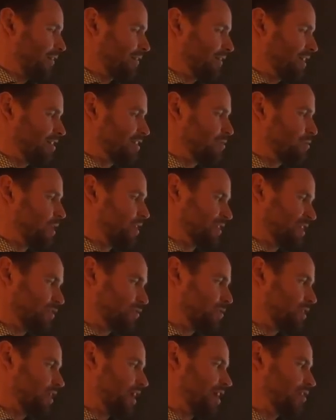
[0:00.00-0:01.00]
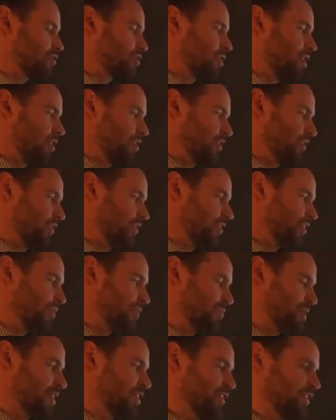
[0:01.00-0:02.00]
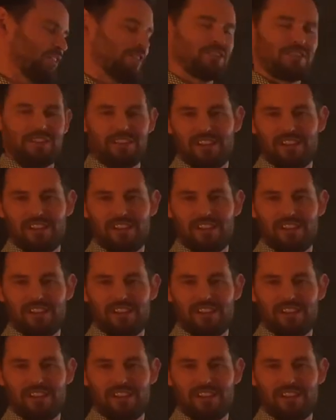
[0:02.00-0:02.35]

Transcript: this one I chose because it's